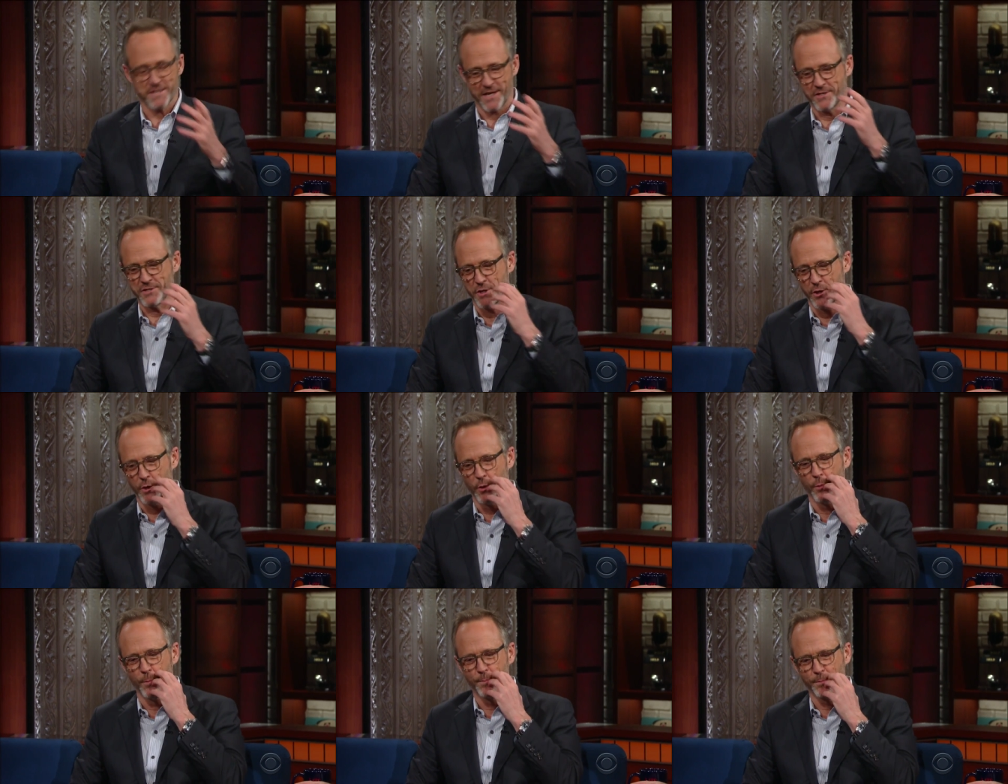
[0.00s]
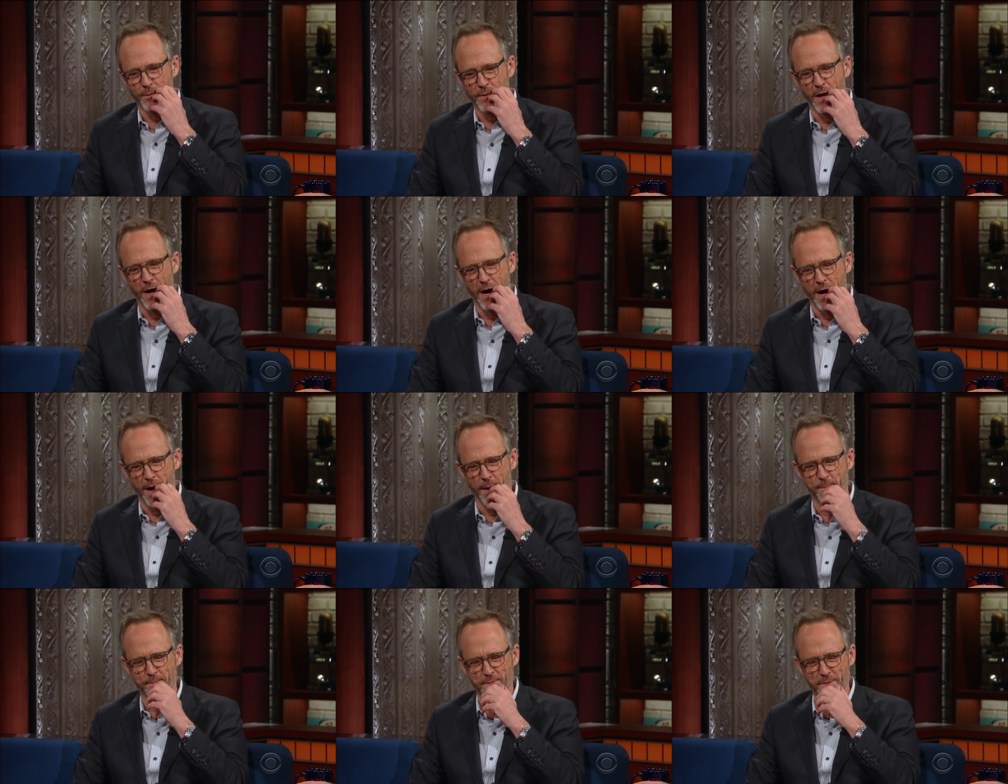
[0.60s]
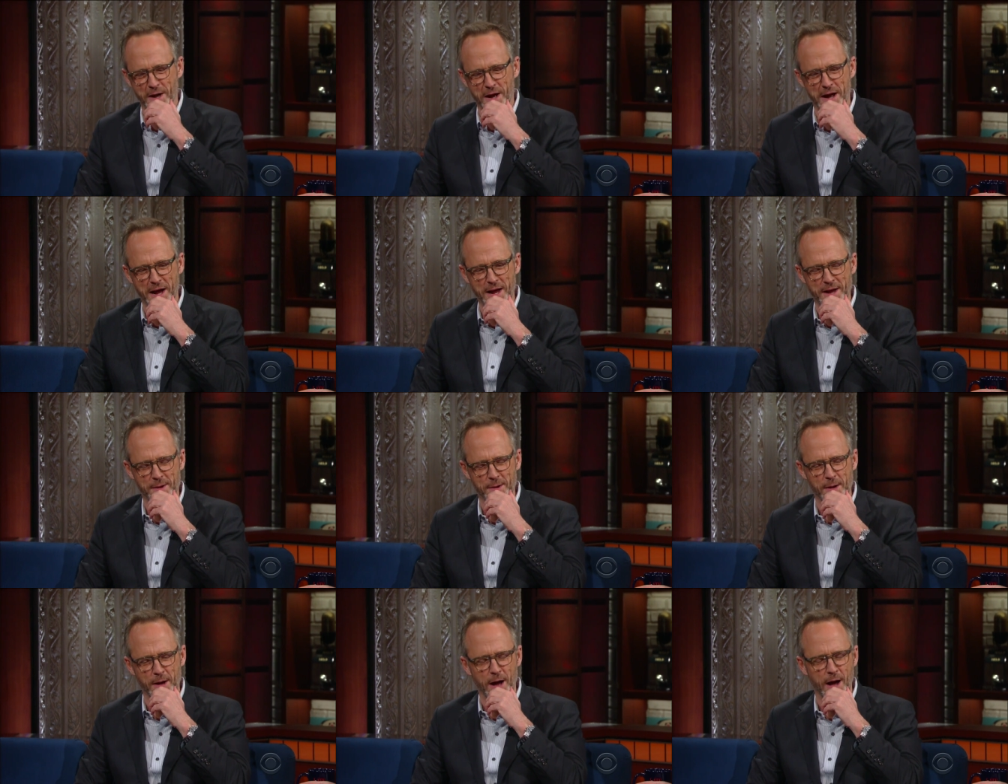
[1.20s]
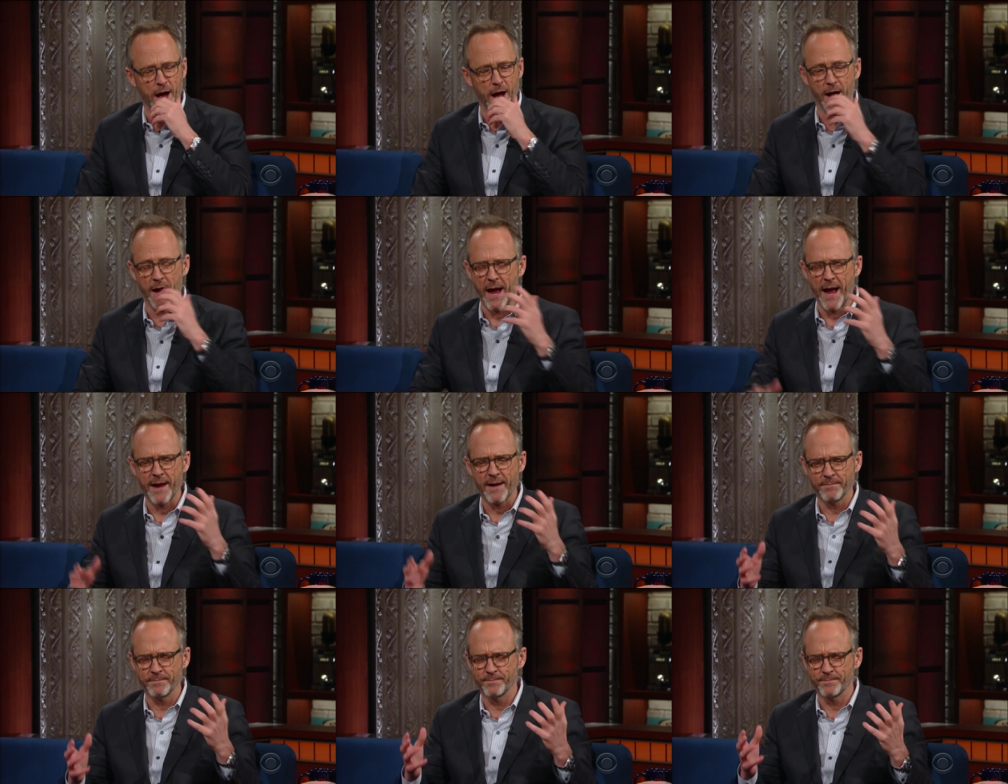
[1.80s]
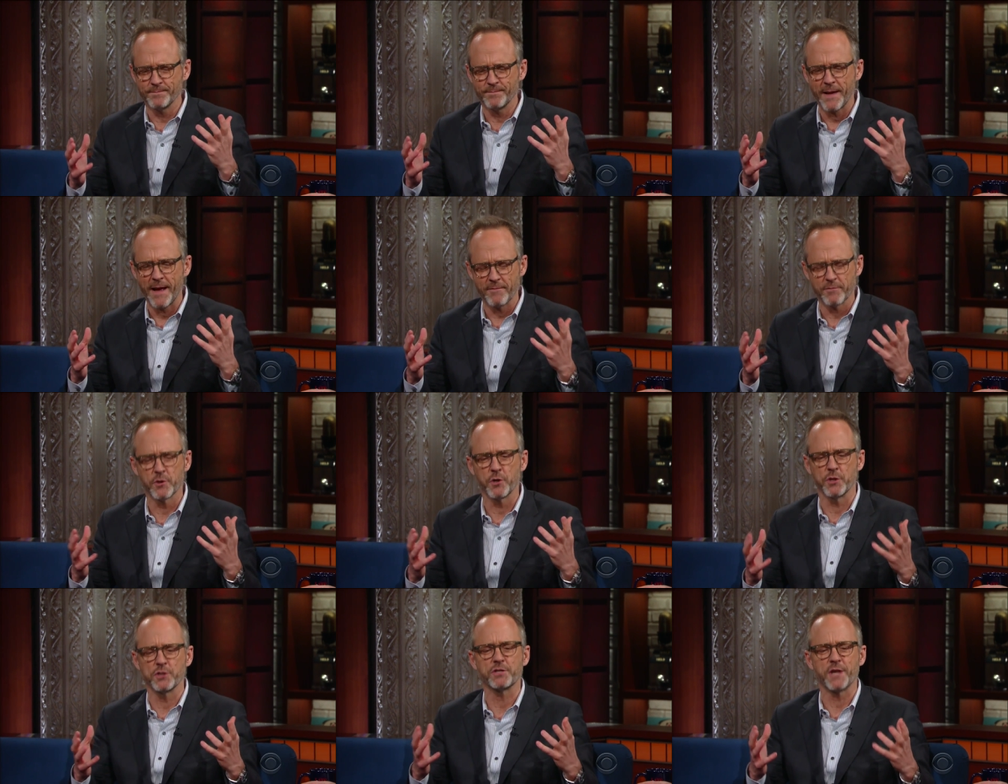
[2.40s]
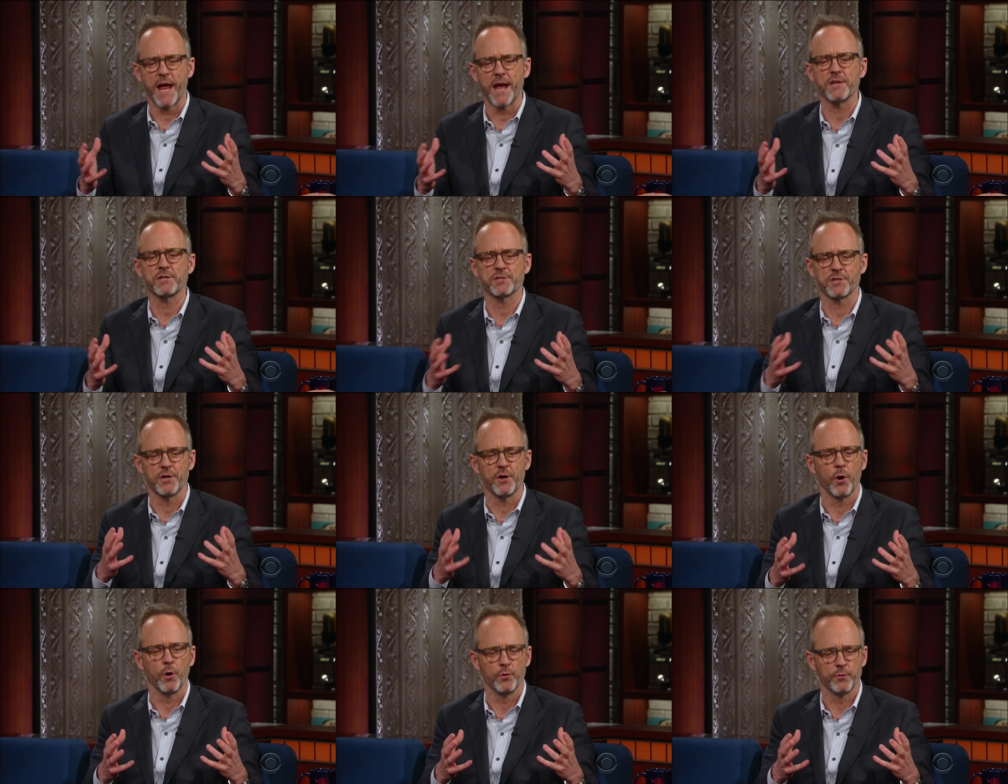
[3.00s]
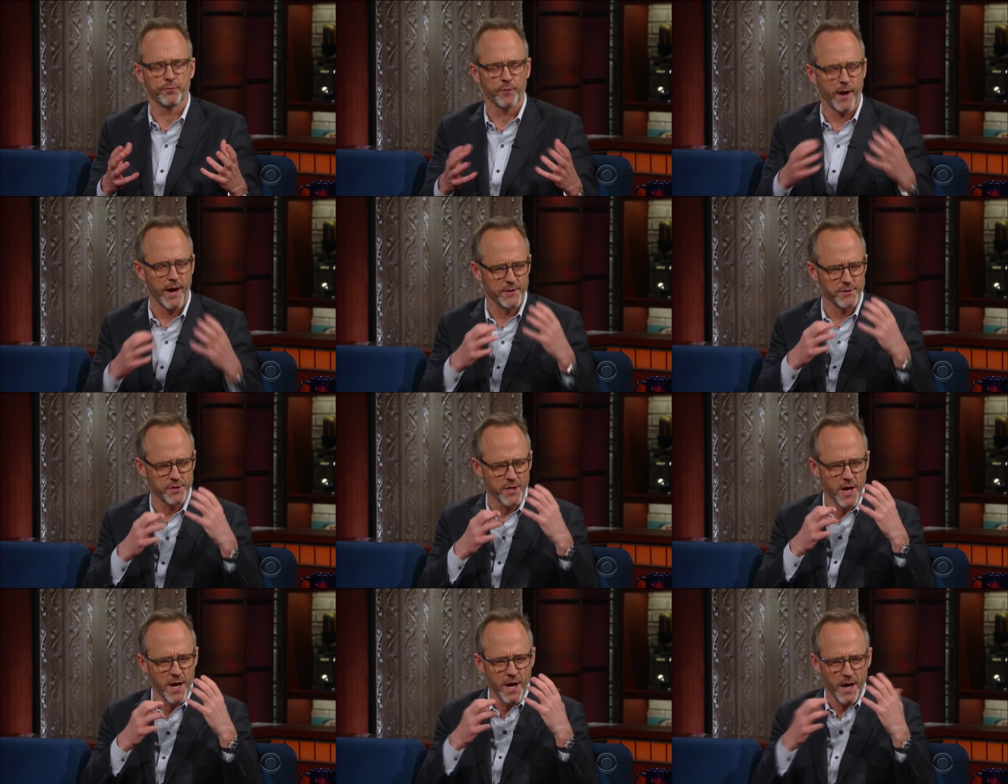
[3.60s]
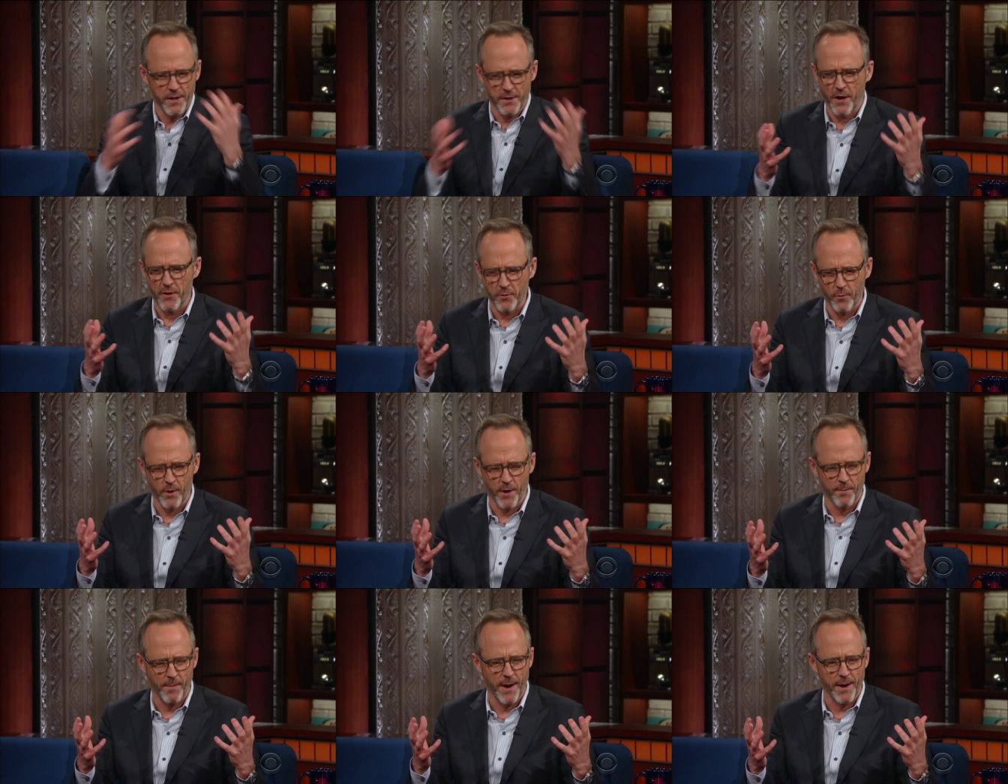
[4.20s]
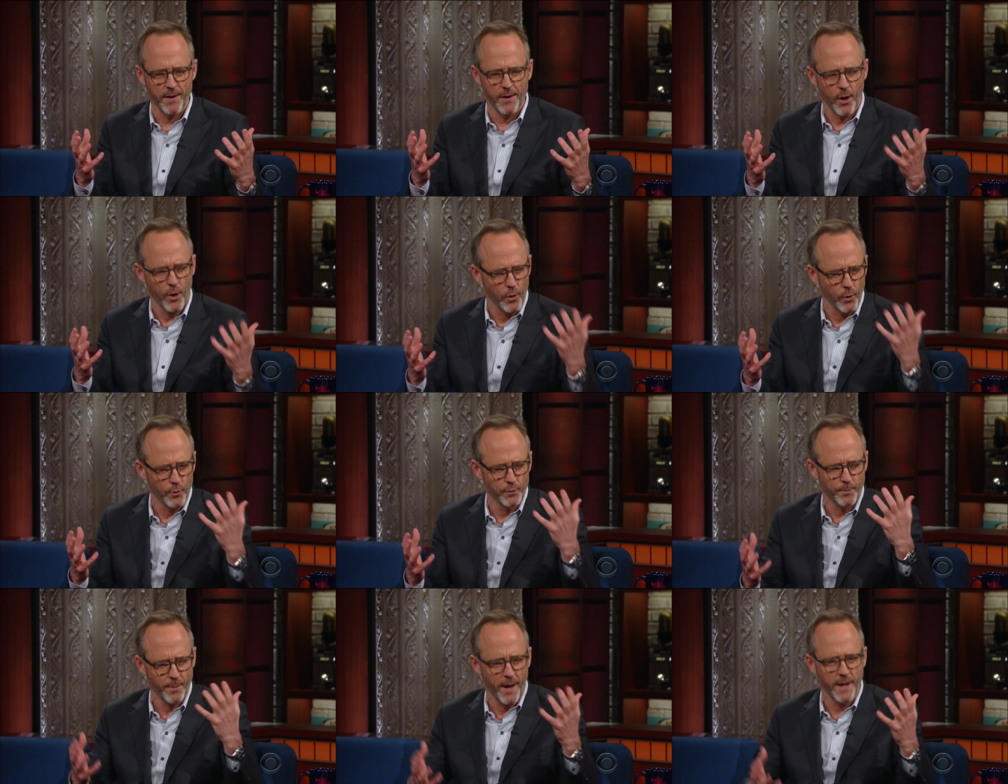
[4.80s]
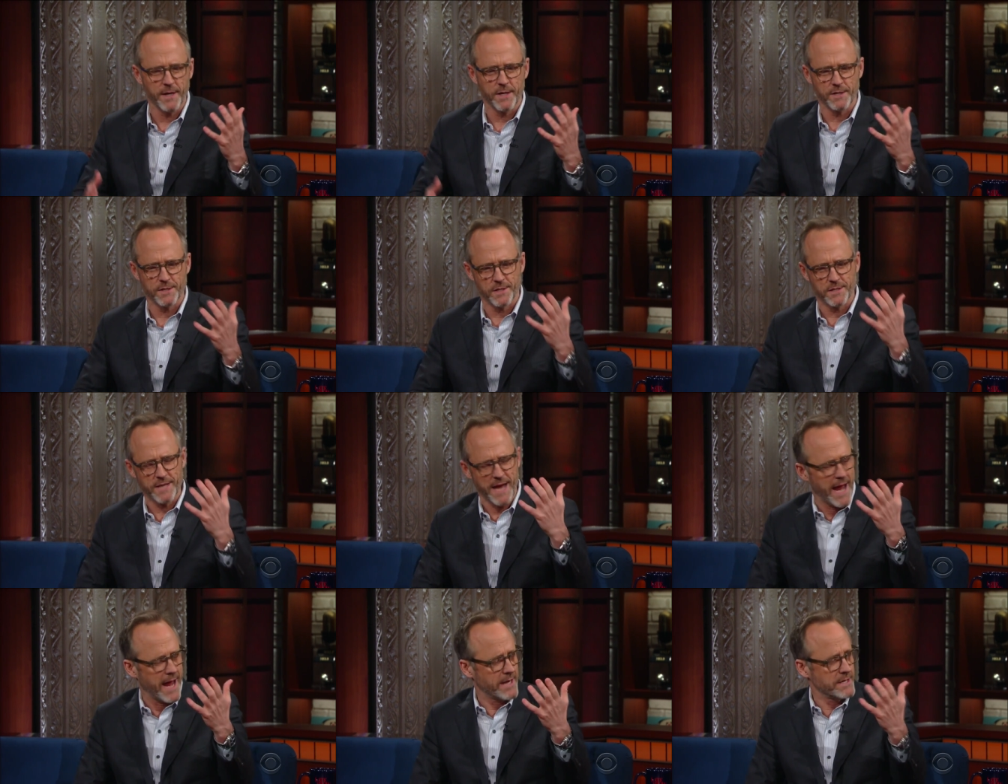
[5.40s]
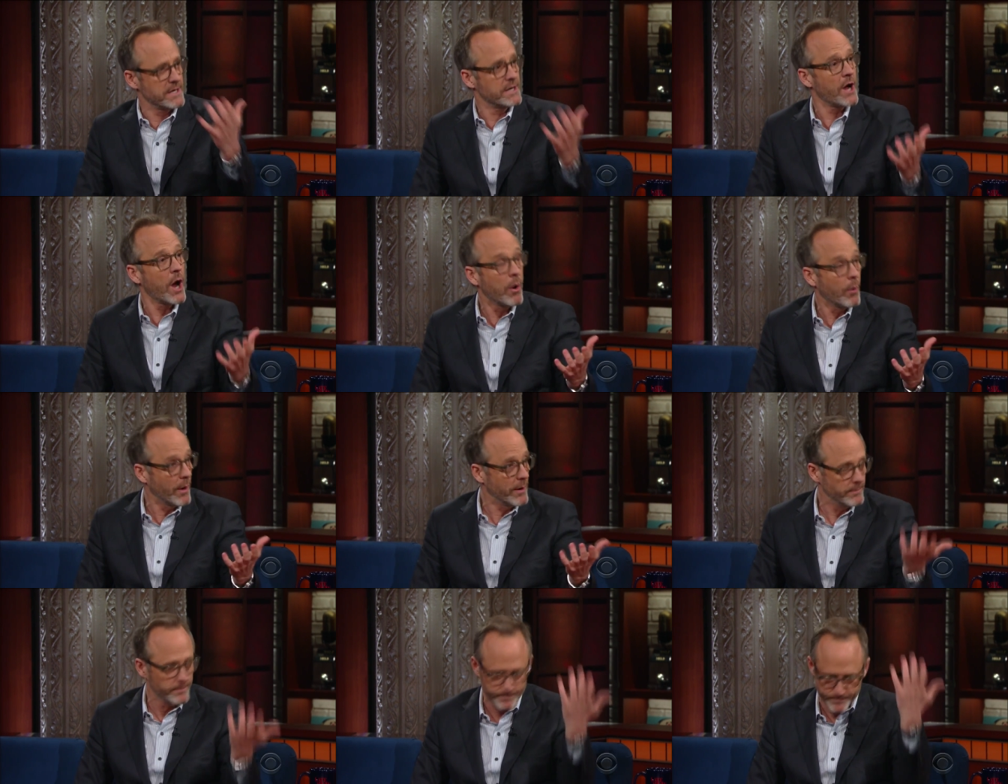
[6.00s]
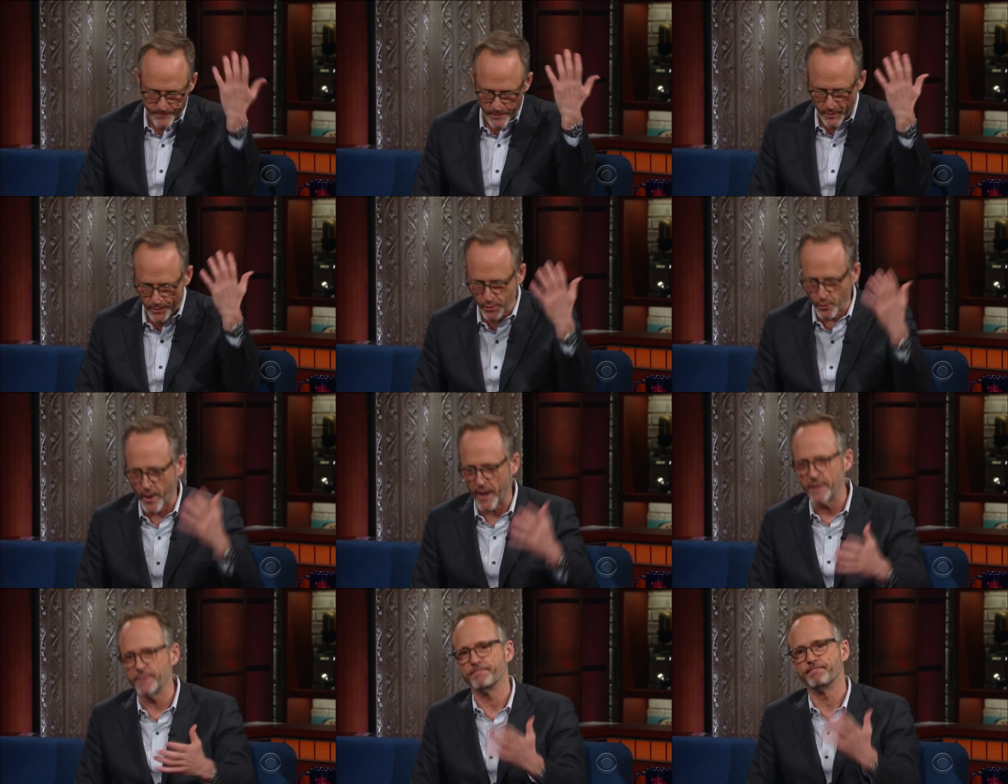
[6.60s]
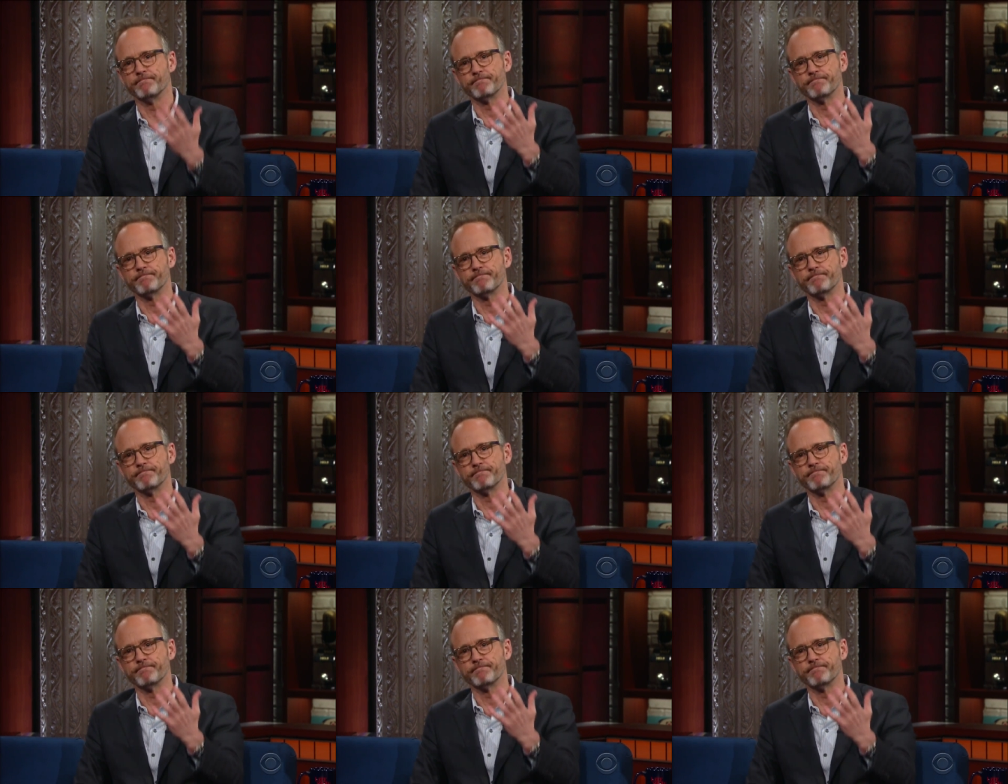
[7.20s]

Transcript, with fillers: I do. I have good taste in old friends. Another one of my old buddies is Andy Cohen. He's a good friend to